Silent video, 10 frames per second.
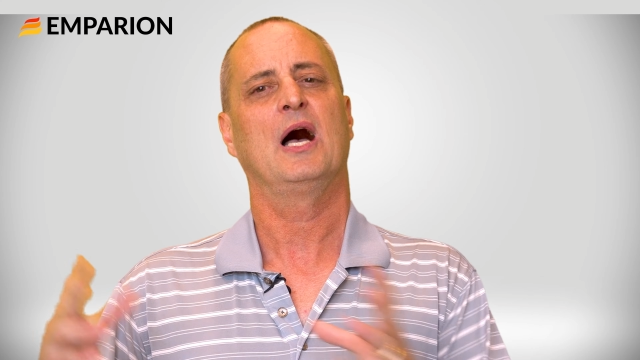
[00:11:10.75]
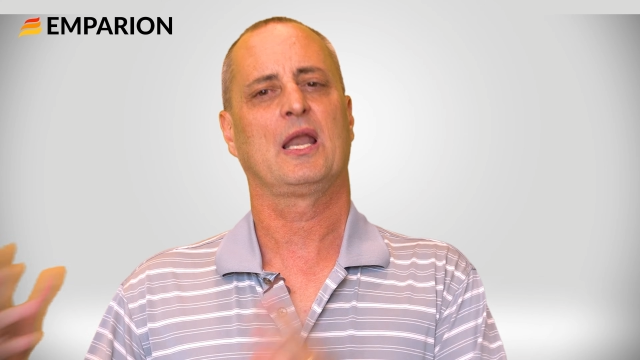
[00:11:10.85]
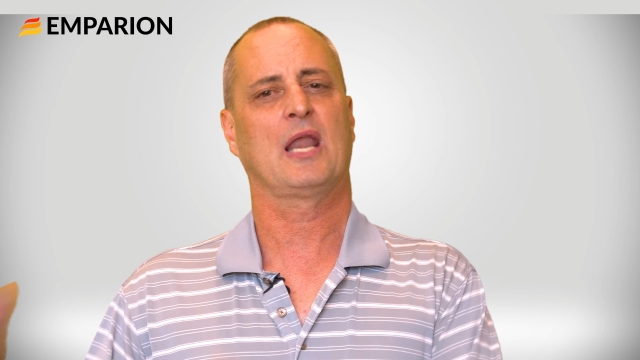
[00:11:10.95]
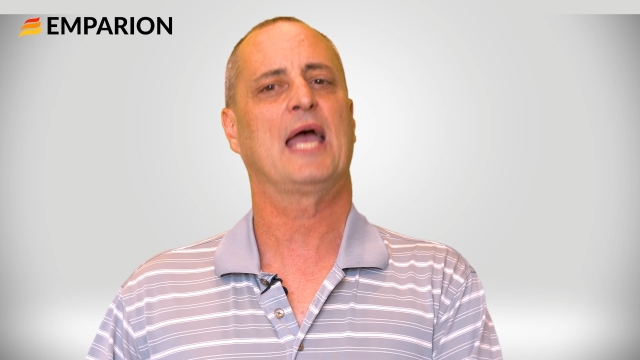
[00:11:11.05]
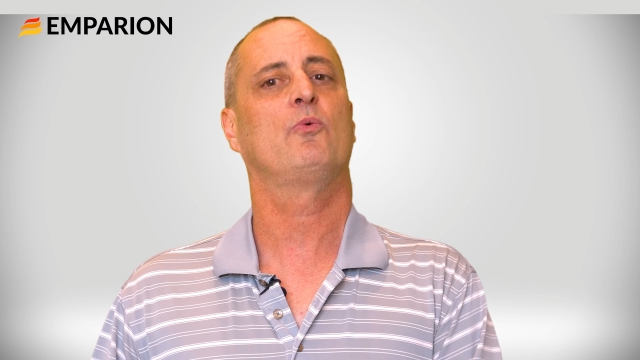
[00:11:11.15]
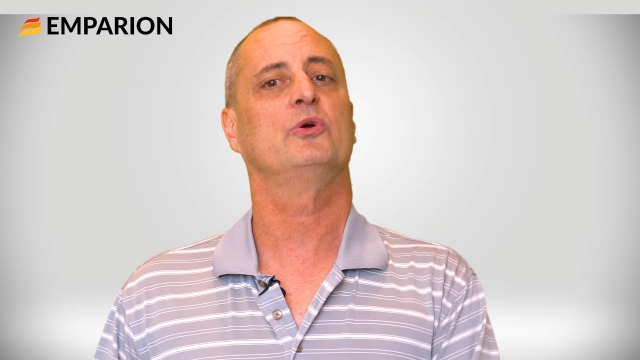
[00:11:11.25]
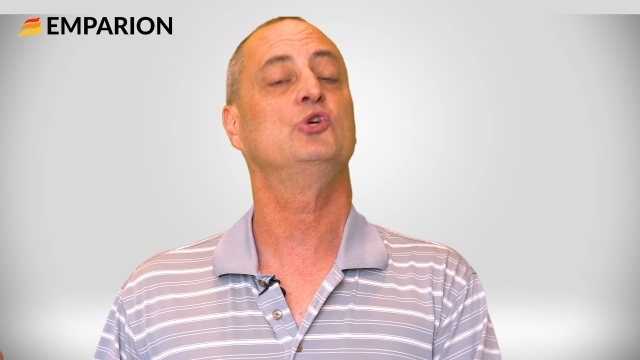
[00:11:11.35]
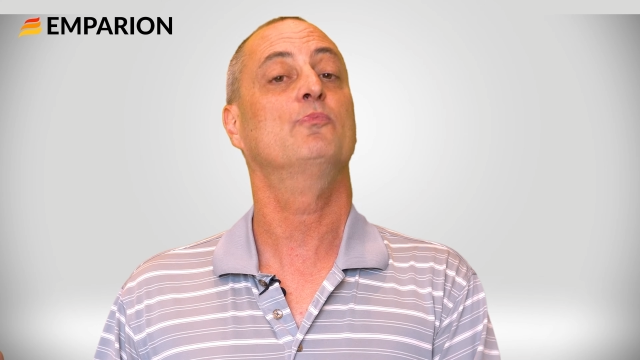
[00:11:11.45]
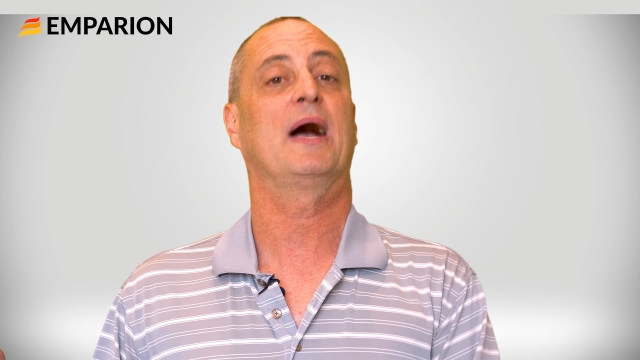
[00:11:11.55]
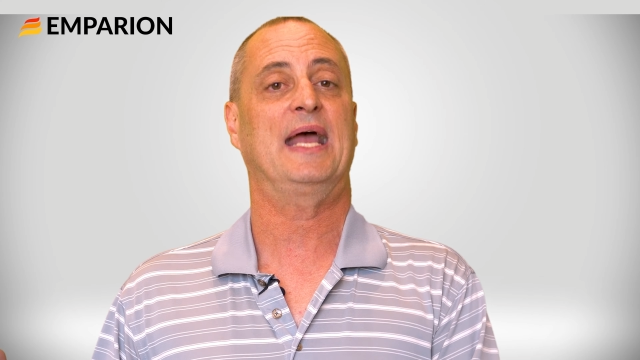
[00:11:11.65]
unlike
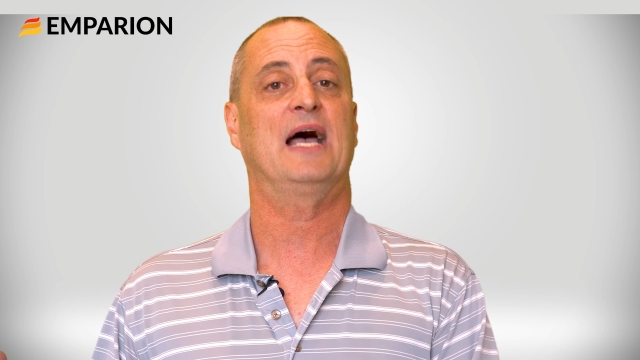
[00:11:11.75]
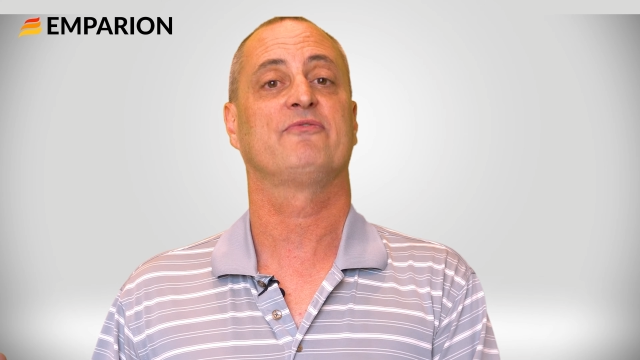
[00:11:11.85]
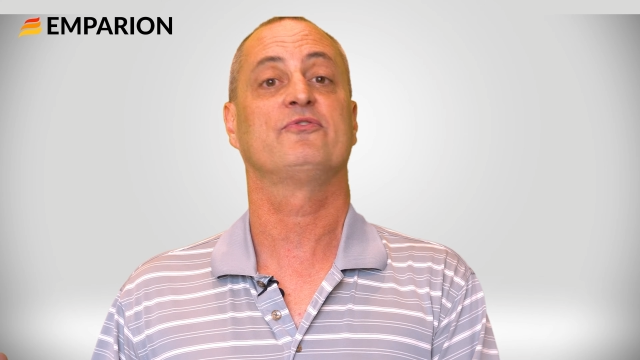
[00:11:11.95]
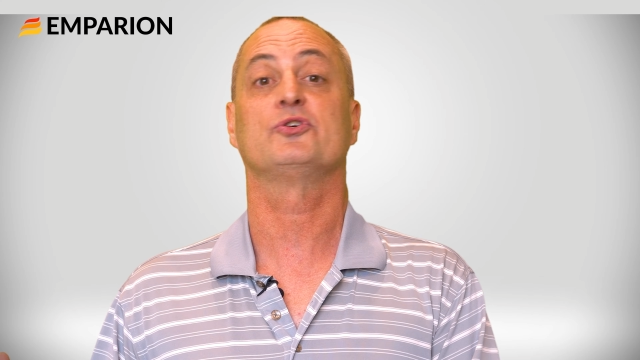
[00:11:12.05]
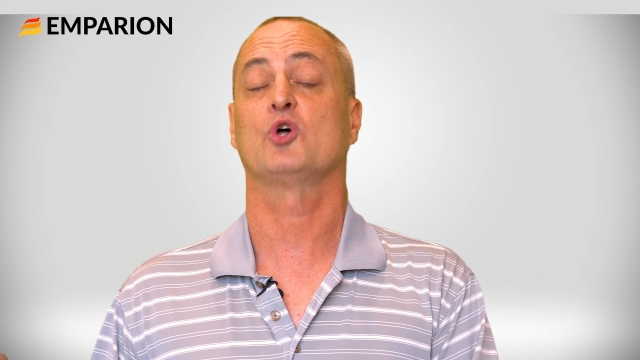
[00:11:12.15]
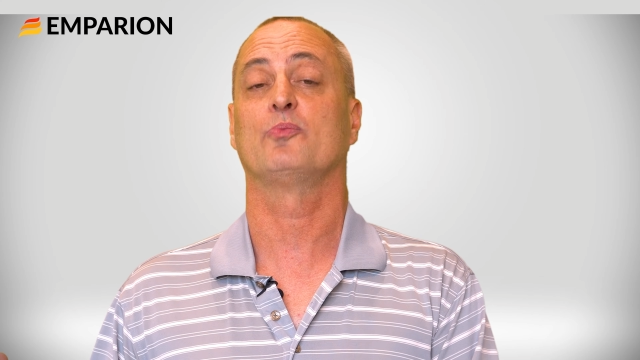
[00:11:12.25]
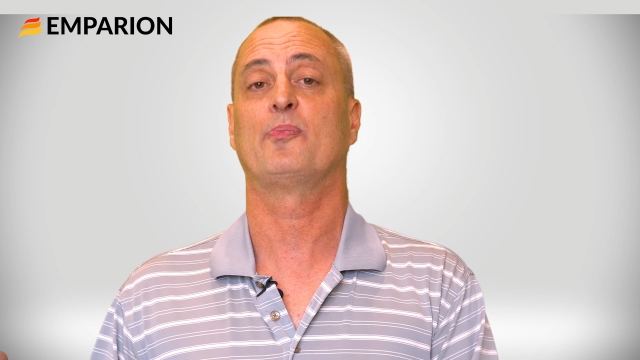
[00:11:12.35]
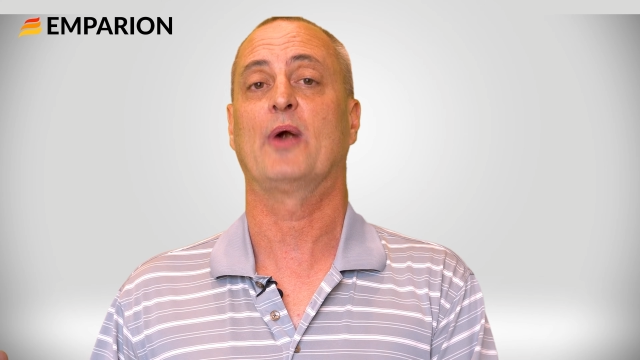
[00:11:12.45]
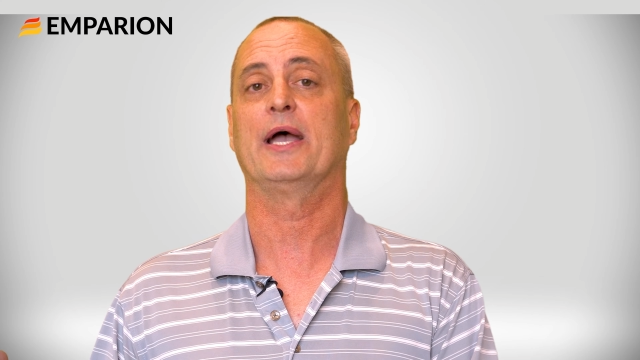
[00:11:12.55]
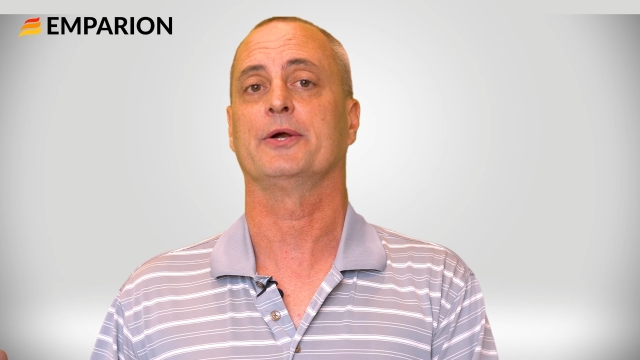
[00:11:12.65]
what you might have for a sole
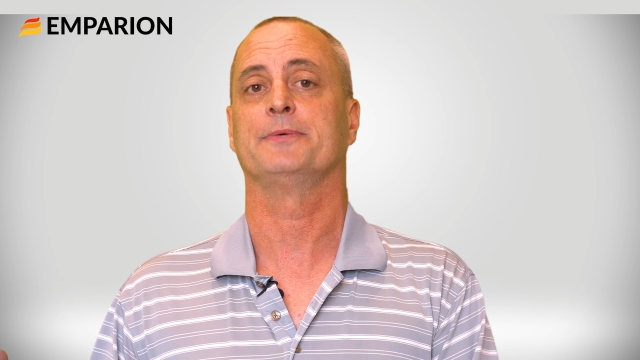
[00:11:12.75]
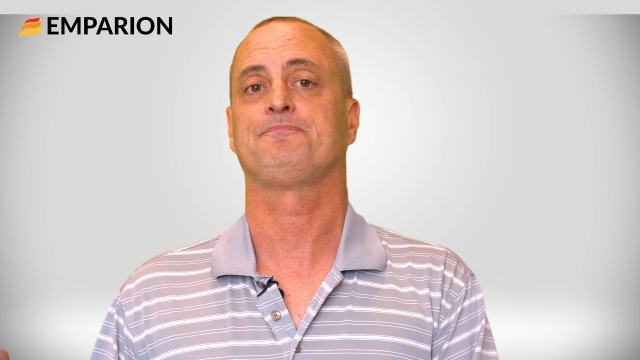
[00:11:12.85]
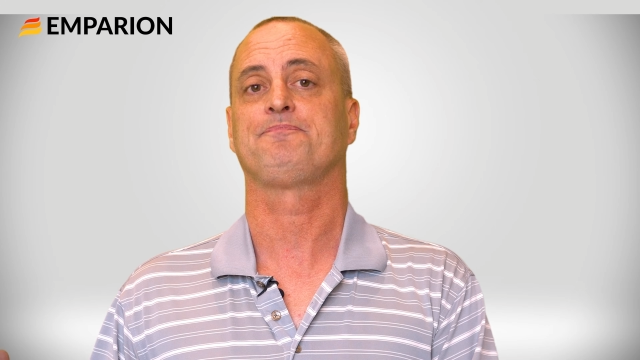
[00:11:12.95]
proprietor.